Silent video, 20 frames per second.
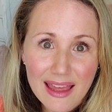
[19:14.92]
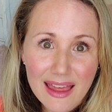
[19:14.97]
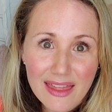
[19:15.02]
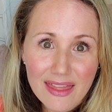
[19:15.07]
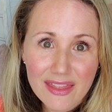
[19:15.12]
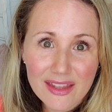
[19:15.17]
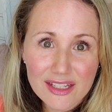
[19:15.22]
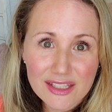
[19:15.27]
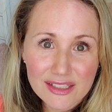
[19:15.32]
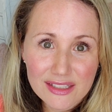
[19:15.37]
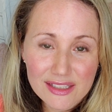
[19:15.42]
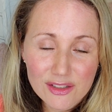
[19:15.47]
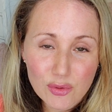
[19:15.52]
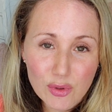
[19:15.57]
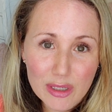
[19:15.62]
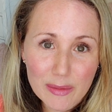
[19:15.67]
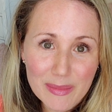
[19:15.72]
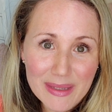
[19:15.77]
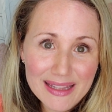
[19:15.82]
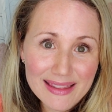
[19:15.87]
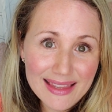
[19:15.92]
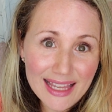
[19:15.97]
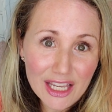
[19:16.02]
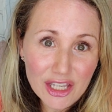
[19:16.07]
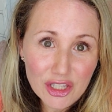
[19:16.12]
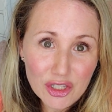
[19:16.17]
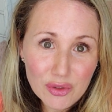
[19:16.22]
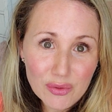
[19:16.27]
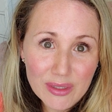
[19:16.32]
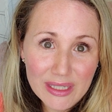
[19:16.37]
the treatment
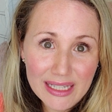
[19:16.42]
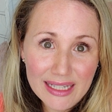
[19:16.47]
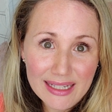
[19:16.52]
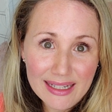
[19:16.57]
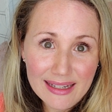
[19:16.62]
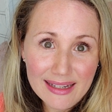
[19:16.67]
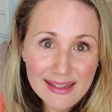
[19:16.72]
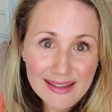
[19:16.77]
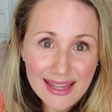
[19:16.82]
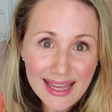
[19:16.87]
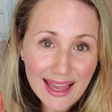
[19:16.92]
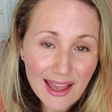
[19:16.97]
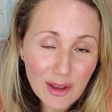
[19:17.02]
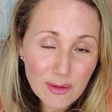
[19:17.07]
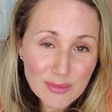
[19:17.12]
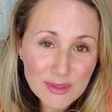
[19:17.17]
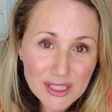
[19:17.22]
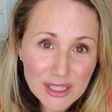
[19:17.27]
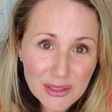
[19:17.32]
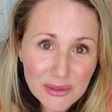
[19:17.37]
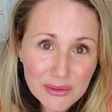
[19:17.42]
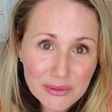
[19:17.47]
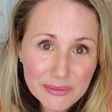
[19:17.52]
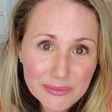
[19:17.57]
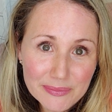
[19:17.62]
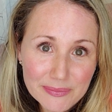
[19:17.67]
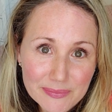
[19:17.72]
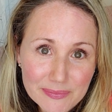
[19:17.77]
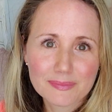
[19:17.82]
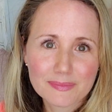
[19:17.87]
that you need that helps you.
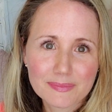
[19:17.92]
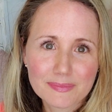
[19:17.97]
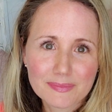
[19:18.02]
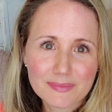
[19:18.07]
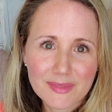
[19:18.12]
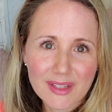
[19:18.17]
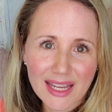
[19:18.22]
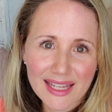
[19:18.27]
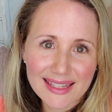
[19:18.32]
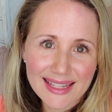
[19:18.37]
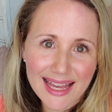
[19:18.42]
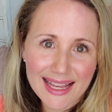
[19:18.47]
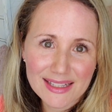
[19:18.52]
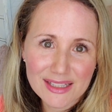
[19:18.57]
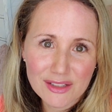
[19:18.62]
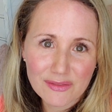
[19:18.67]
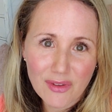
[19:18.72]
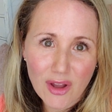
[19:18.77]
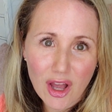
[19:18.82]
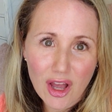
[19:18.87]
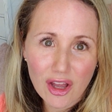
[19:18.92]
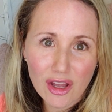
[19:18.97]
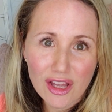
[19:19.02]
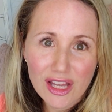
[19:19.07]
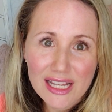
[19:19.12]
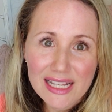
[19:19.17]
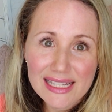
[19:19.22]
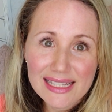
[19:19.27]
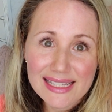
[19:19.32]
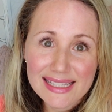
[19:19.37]
And last of all,
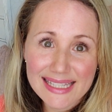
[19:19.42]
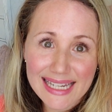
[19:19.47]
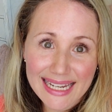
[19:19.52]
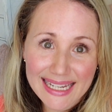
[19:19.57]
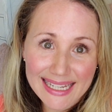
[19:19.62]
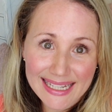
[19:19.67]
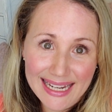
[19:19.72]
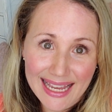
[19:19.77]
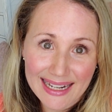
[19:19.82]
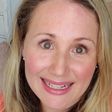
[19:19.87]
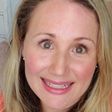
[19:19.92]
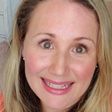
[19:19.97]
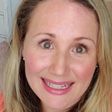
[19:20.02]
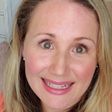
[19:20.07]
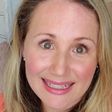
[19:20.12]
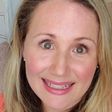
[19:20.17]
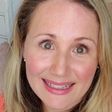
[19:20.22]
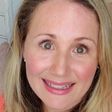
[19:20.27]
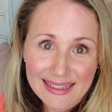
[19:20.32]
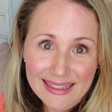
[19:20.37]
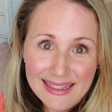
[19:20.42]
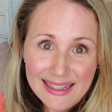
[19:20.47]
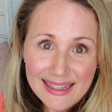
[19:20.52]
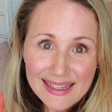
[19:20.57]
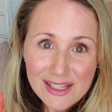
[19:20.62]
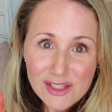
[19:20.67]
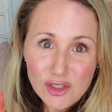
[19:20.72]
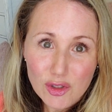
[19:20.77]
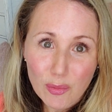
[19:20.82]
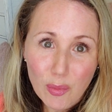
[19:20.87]
stay connected.
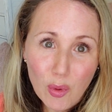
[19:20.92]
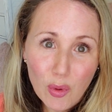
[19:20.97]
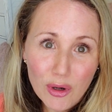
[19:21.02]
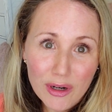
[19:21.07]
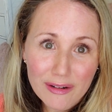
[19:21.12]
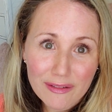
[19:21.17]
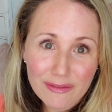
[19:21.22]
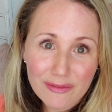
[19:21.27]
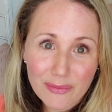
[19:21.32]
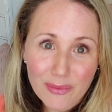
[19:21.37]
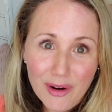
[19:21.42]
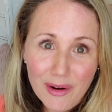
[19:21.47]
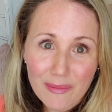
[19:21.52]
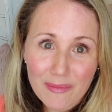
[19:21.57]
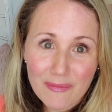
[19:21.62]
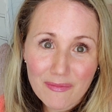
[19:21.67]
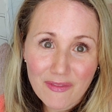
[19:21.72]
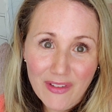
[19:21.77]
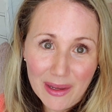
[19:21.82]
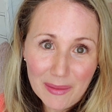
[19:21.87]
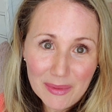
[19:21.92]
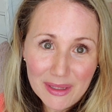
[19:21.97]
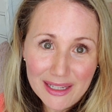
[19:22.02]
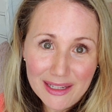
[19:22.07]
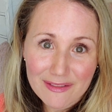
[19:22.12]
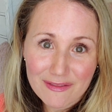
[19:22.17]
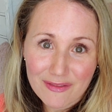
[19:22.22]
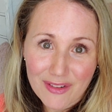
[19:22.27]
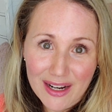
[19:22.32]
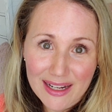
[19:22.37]
Support from family
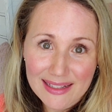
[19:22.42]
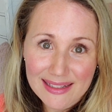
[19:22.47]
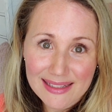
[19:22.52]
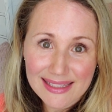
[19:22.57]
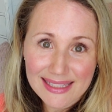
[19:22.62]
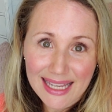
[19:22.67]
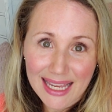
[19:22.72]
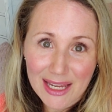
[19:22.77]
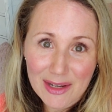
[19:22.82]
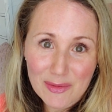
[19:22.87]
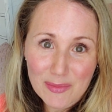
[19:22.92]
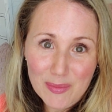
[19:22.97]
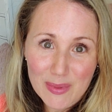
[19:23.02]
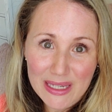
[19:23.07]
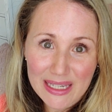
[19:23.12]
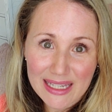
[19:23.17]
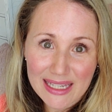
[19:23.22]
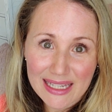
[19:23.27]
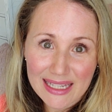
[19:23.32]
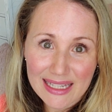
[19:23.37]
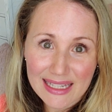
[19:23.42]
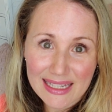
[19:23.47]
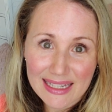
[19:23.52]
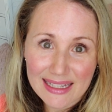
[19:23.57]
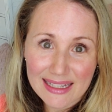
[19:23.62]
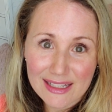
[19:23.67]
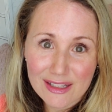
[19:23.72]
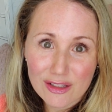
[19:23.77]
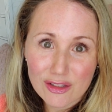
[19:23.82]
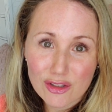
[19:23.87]
and friends can be
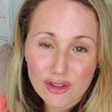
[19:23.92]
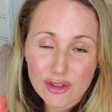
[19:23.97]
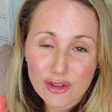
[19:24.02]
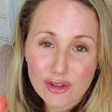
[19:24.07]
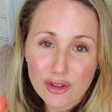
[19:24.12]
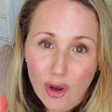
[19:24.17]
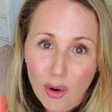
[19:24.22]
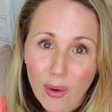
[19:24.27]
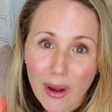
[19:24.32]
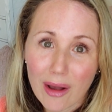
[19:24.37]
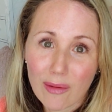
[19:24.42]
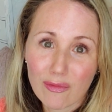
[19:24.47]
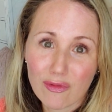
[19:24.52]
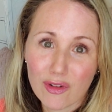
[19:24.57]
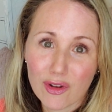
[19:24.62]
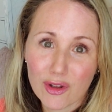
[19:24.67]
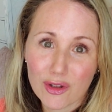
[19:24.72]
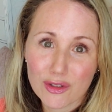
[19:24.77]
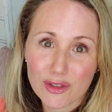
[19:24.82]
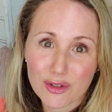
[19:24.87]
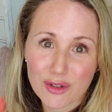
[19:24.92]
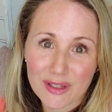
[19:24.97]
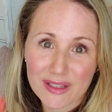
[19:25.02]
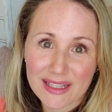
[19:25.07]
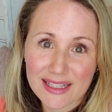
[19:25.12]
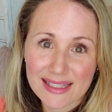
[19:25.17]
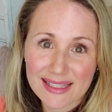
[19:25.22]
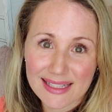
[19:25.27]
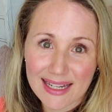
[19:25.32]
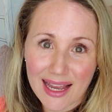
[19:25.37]
so helpful during
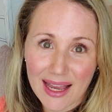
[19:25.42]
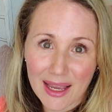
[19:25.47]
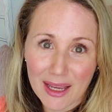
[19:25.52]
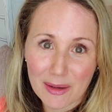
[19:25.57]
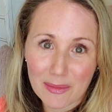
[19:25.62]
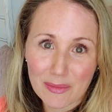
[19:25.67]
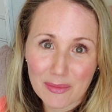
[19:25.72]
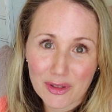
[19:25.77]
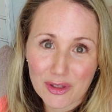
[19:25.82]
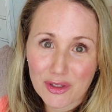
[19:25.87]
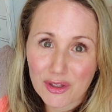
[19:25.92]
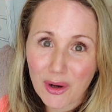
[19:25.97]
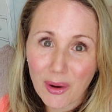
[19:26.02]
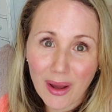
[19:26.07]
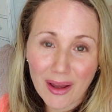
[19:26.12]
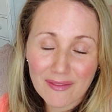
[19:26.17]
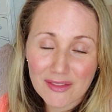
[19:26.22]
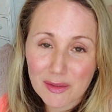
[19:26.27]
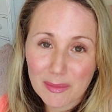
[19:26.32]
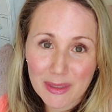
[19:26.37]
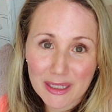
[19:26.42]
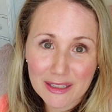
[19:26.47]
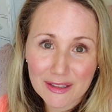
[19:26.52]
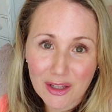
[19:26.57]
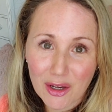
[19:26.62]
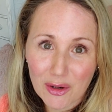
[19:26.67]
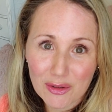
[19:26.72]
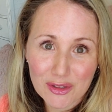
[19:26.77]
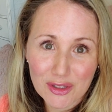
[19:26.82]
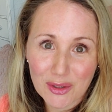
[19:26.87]
this time. You don't have to be
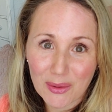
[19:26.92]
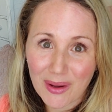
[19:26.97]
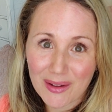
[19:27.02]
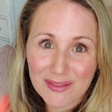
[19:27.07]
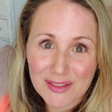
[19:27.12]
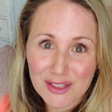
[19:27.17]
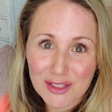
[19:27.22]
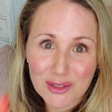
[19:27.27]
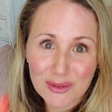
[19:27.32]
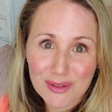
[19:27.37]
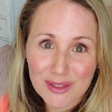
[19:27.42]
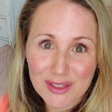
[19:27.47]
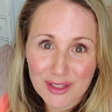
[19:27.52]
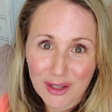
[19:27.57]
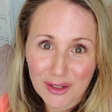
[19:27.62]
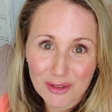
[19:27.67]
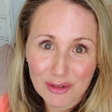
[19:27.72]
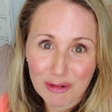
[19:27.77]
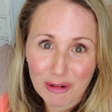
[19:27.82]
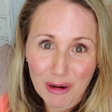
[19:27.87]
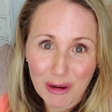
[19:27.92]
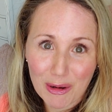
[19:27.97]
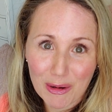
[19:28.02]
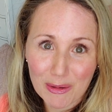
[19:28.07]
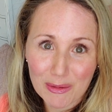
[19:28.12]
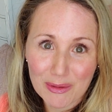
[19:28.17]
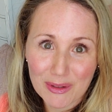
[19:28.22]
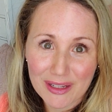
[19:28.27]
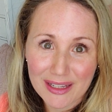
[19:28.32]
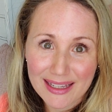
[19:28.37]
alone. You don't have to do this on your
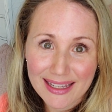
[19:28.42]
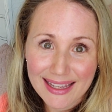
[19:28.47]
own.